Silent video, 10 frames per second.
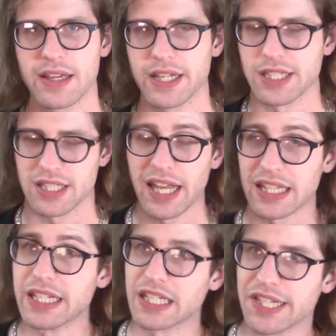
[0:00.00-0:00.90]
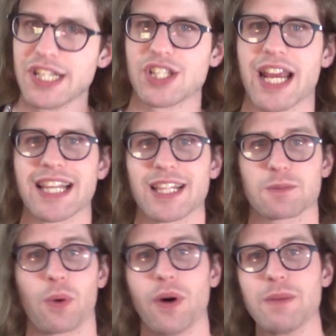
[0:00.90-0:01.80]
It's likely cliche at
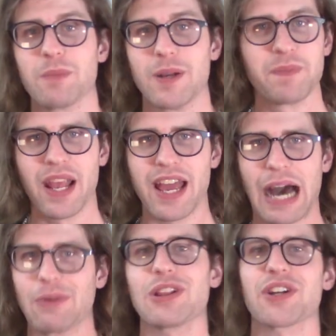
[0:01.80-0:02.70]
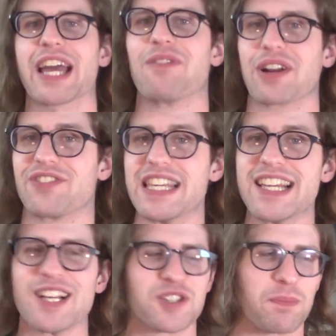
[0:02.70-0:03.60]
this point, but I want to look at one of
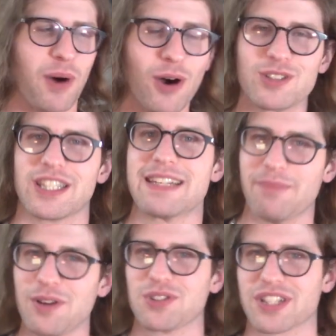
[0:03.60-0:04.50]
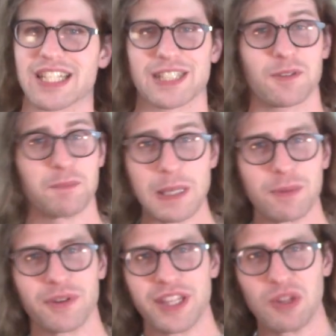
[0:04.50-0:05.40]
the supposedly most successful
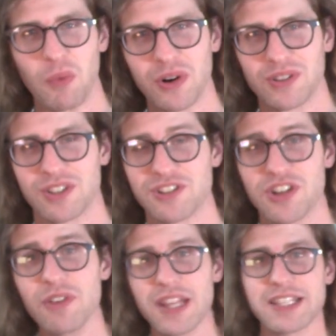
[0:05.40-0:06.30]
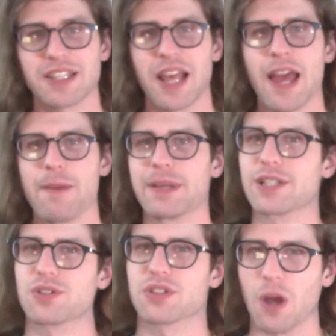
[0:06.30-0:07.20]
people in the world to show this,
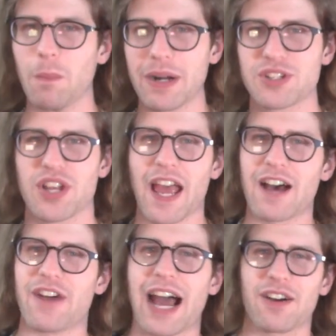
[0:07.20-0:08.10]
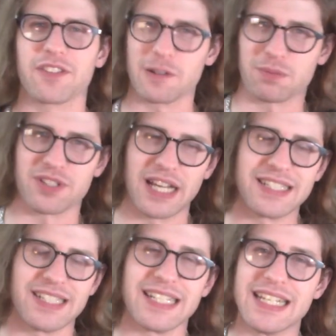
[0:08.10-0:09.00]
because so much of how they're
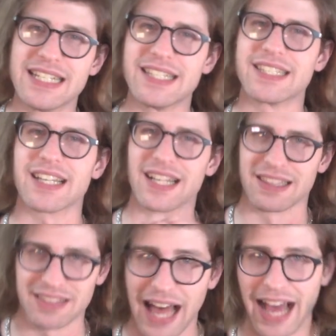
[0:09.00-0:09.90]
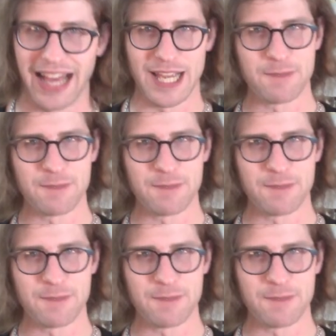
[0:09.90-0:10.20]
presented is a lie.